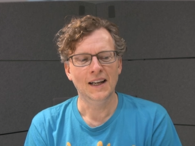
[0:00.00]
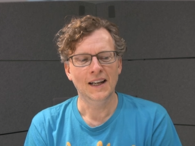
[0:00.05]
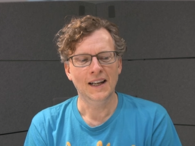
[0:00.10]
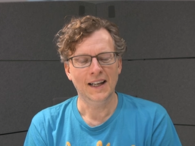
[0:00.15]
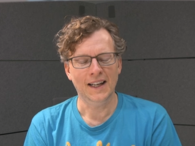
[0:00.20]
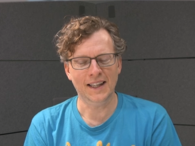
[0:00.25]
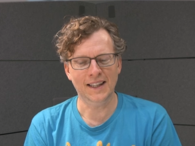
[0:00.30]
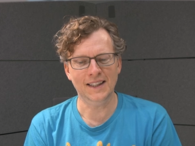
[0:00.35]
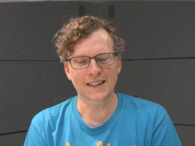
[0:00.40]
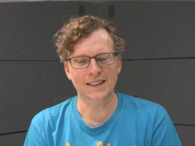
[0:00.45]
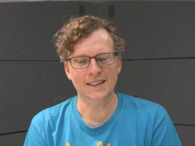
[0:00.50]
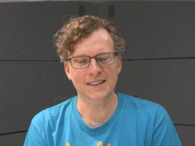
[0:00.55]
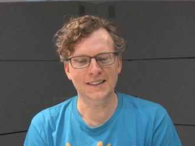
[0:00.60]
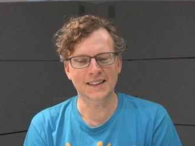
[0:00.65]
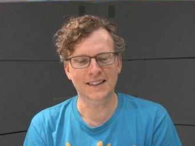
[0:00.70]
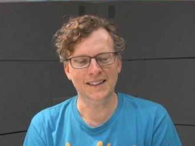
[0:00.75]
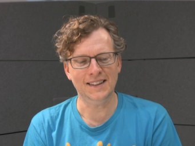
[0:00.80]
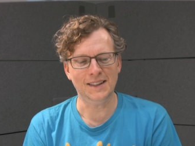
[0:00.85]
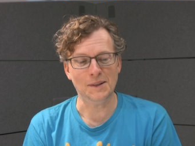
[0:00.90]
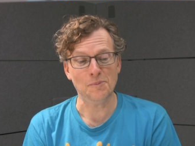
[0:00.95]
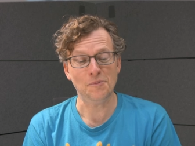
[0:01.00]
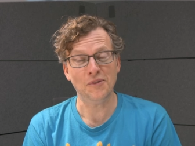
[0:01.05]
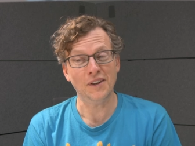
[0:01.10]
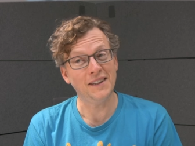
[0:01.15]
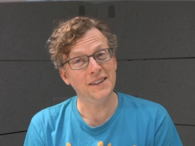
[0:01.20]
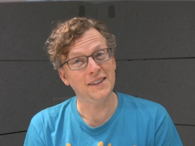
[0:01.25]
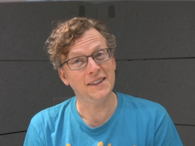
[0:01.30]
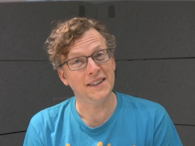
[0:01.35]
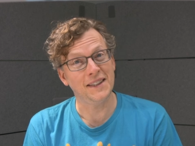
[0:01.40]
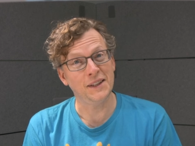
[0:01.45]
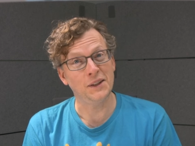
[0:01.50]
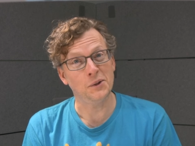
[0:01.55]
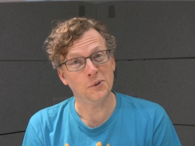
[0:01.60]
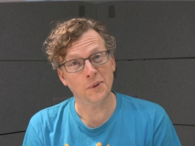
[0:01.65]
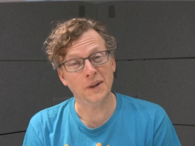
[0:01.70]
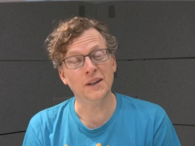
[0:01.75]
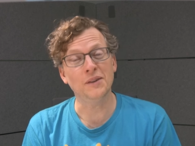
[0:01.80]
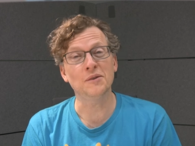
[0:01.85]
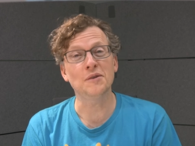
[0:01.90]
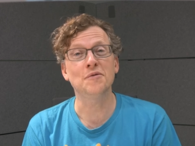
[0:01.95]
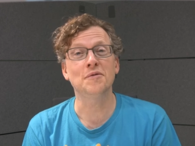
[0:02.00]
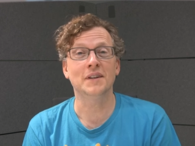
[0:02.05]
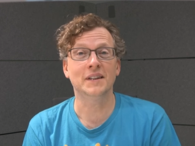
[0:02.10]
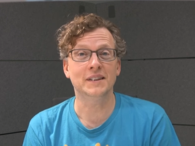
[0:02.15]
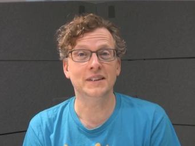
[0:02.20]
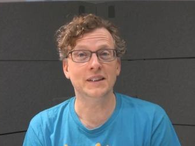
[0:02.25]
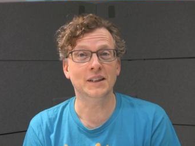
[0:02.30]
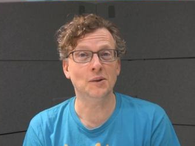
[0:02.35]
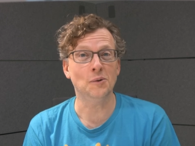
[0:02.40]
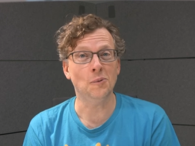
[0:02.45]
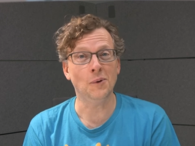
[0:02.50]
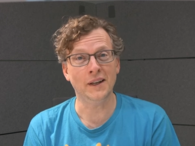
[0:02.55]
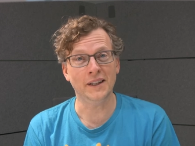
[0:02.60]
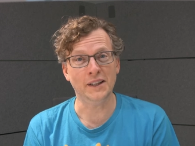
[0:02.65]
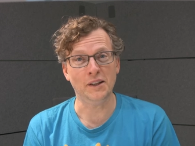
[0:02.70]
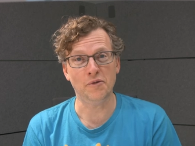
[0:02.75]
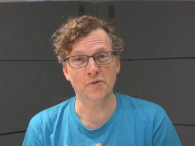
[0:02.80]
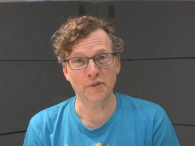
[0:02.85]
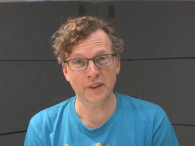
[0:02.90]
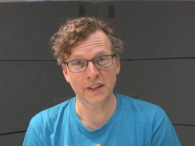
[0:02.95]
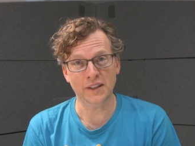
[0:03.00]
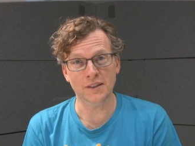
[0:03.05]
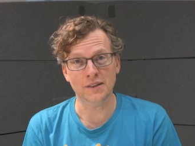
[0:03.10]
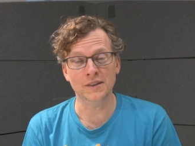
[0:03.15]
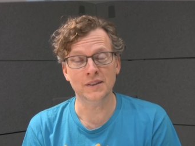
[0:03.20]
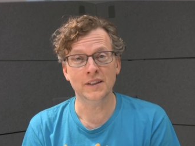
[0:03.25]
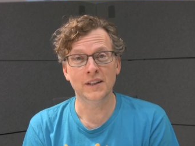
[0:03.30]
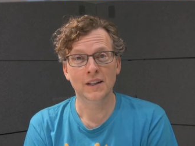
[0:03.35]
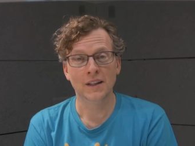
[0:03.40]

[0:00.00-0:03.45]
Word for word: and uh, I'm finally getting around to finding out why I failed.